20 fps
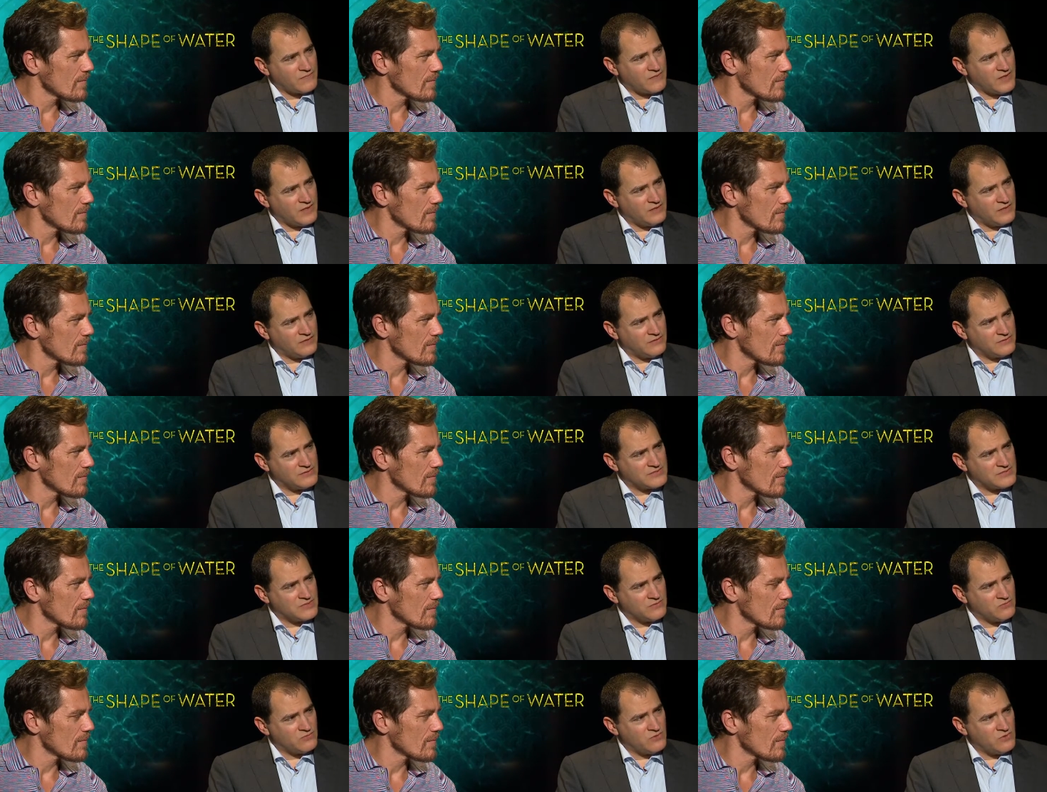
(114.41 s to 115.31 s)
Speaker 1: you know, is
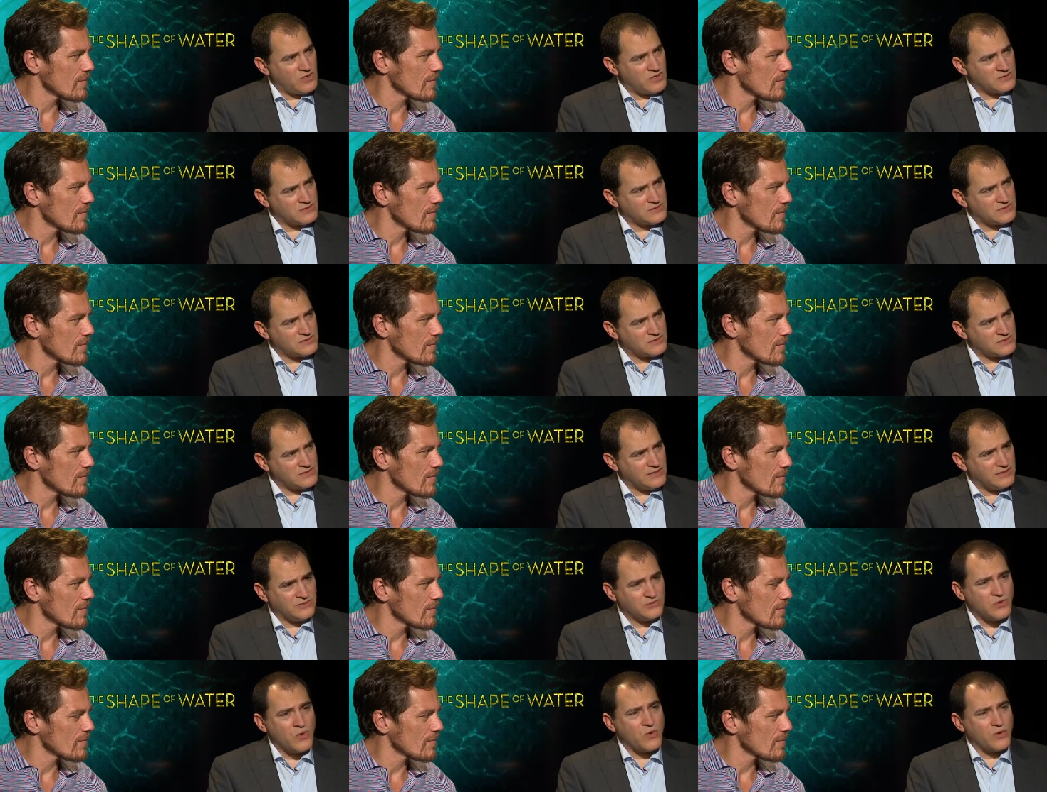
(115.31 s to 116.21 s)
somewhat
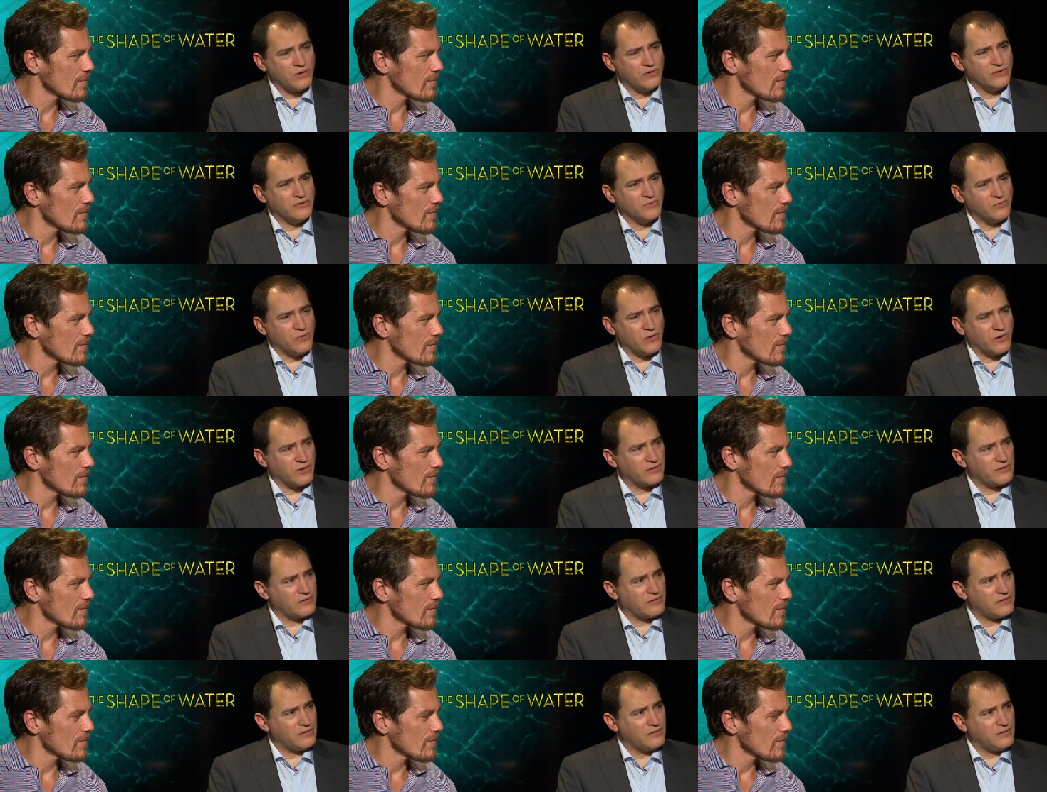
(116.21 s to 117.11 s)
ignored at
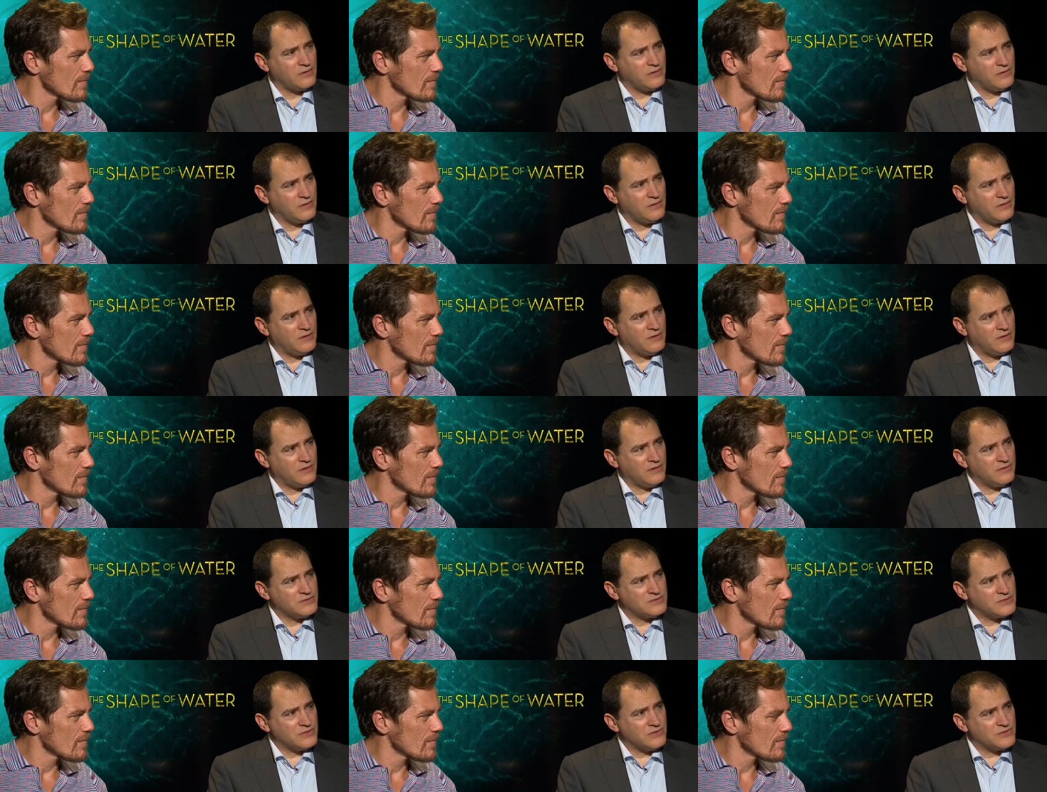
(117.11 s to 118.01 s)
work.
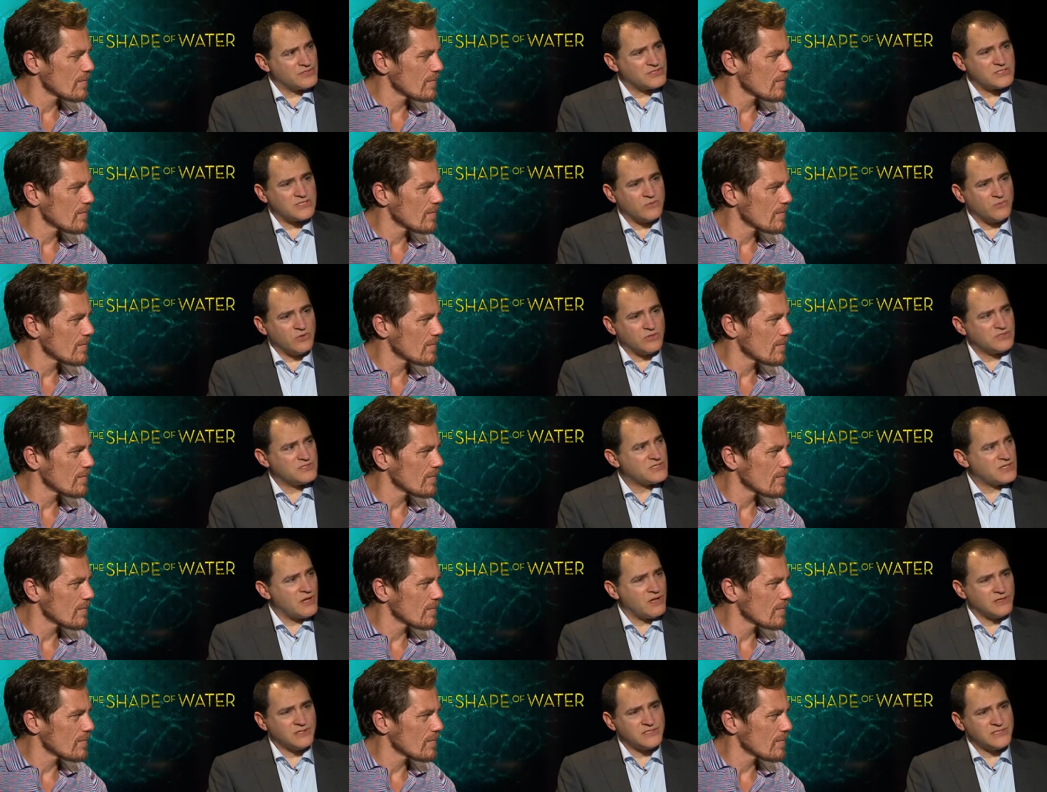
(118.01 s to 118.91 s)
So they're somewhat
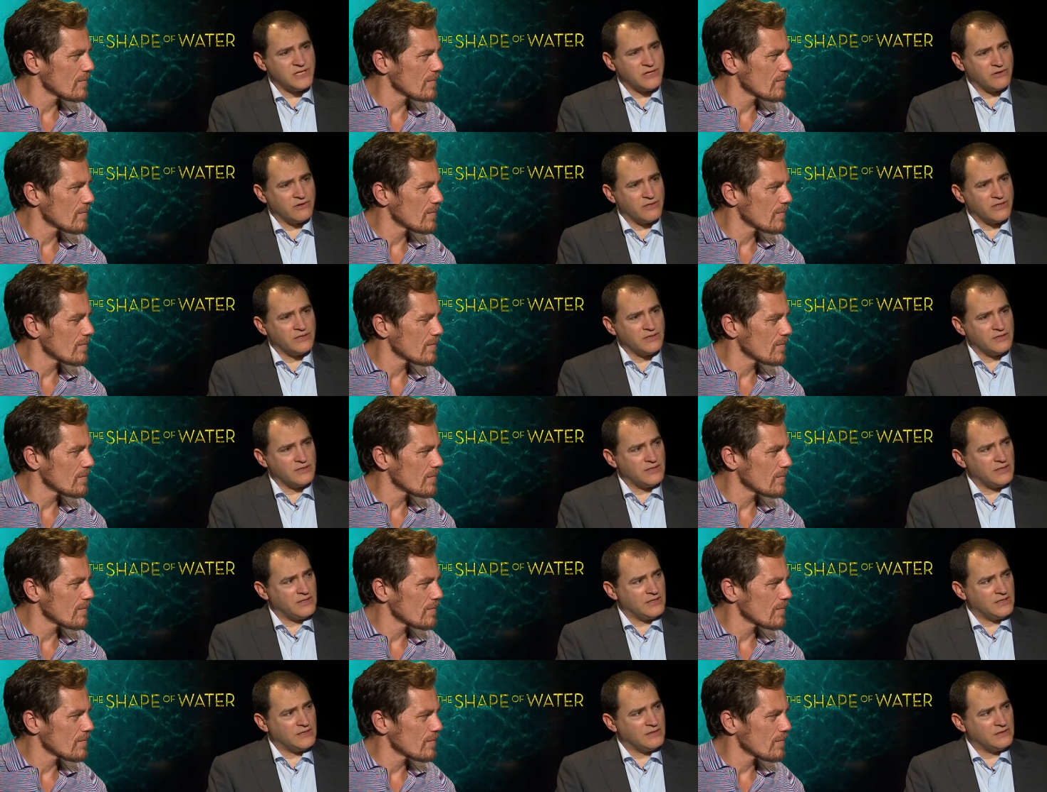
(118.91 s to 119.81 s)
solitary,
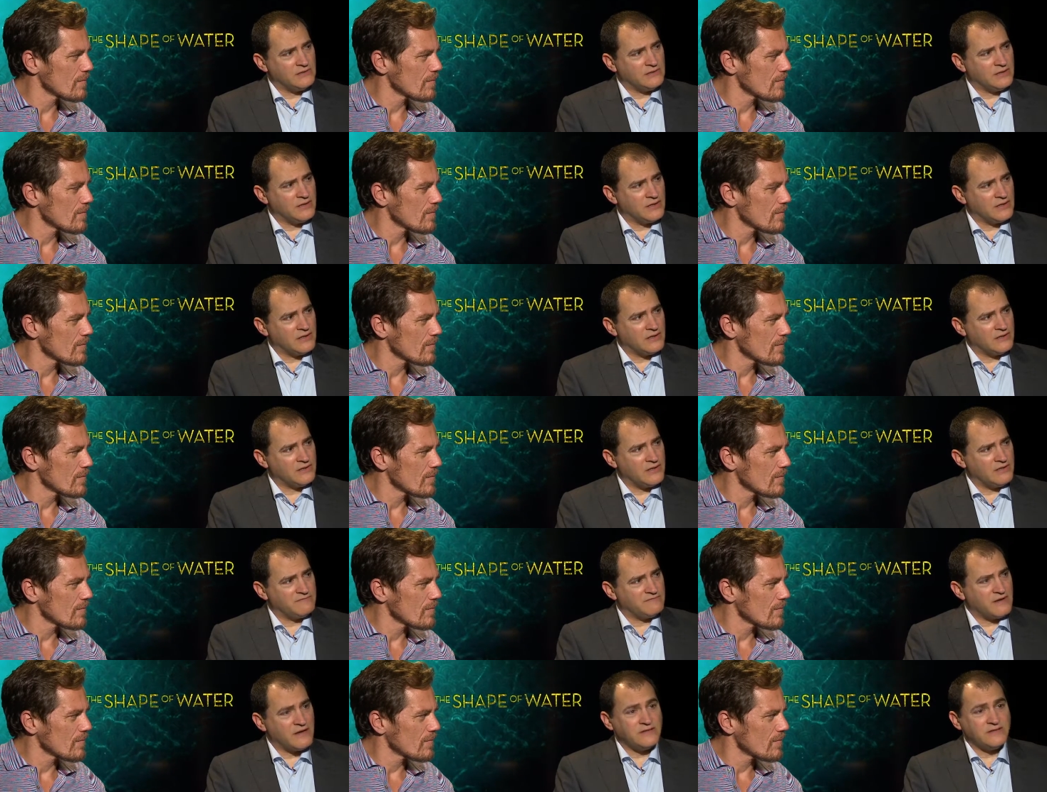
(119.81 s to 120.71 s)
and uh,
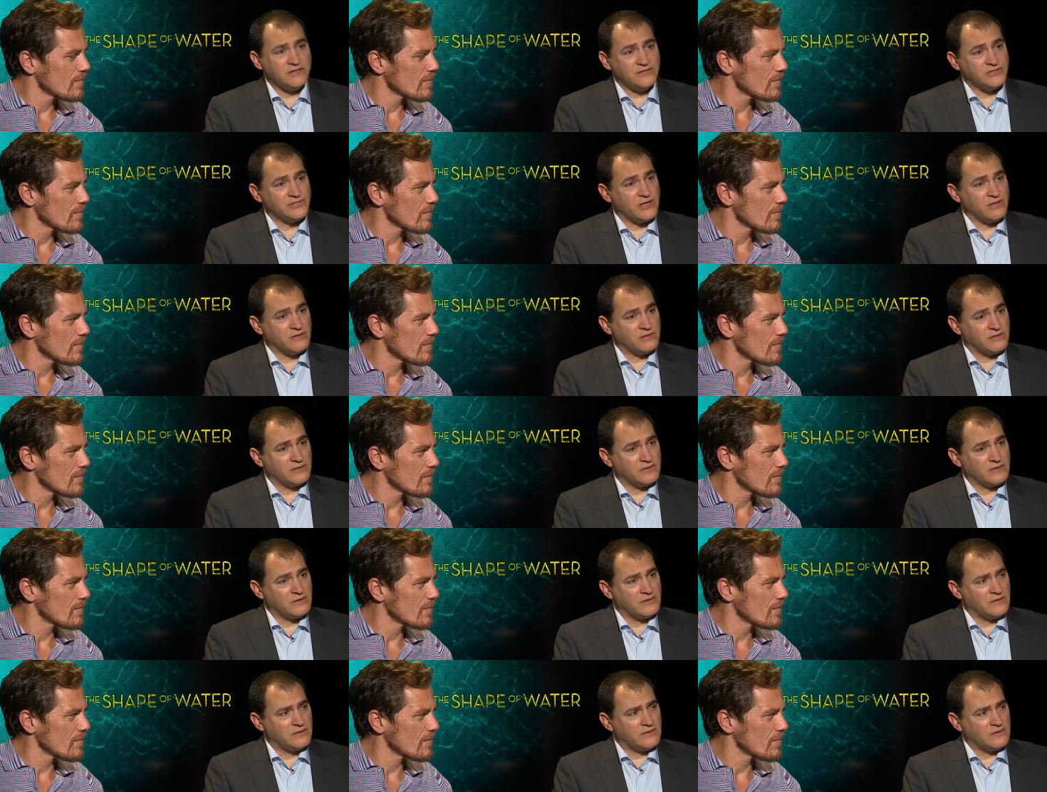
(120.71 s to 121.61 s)
they find each other
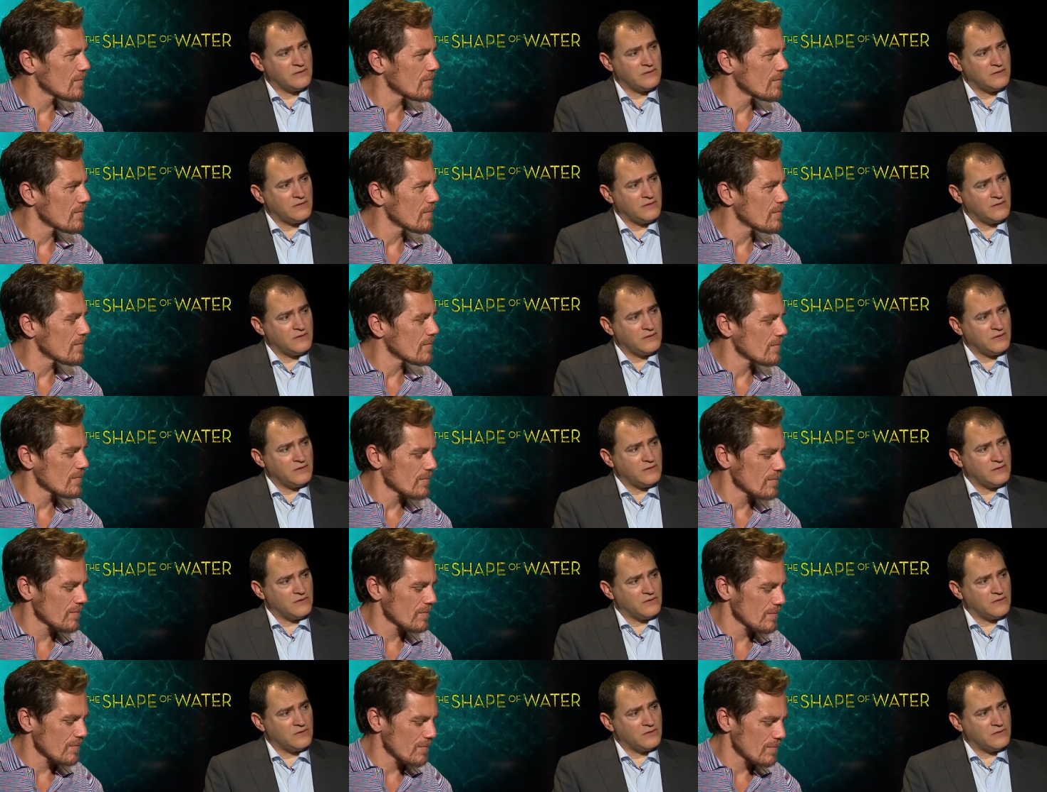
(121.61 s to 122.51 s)

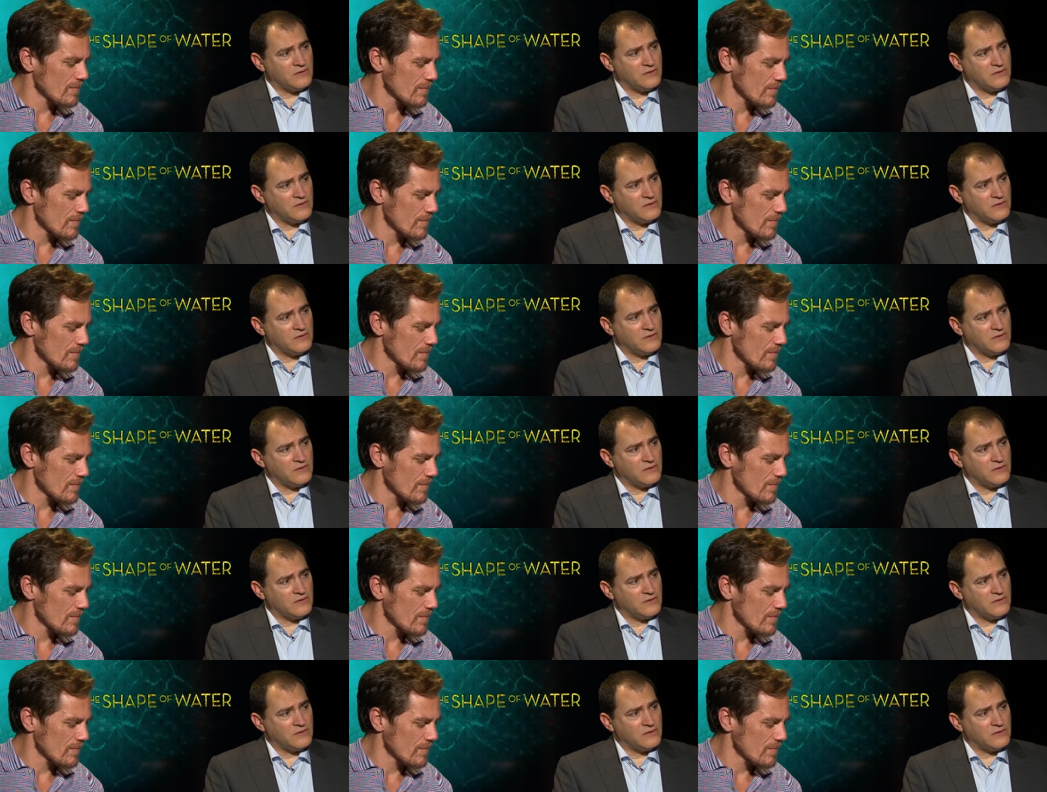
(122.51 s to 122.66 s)
her,